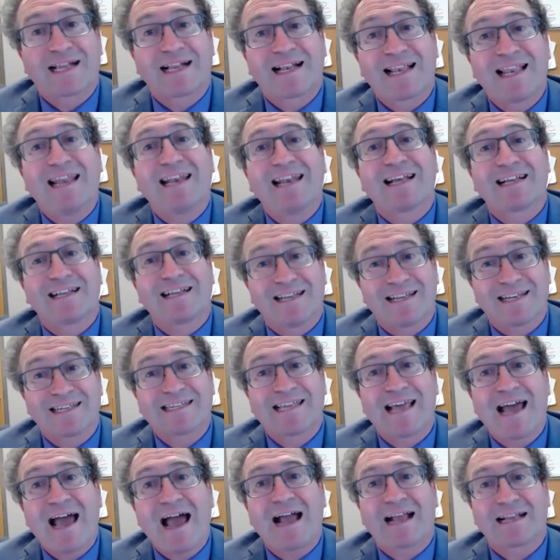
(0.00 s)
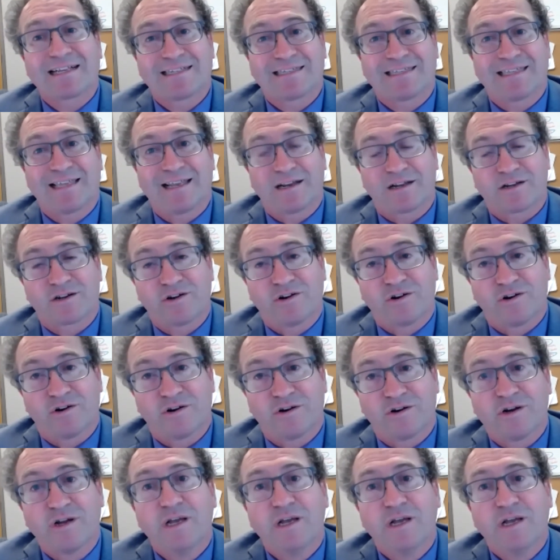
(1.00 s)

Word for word: clinical attacks that occur.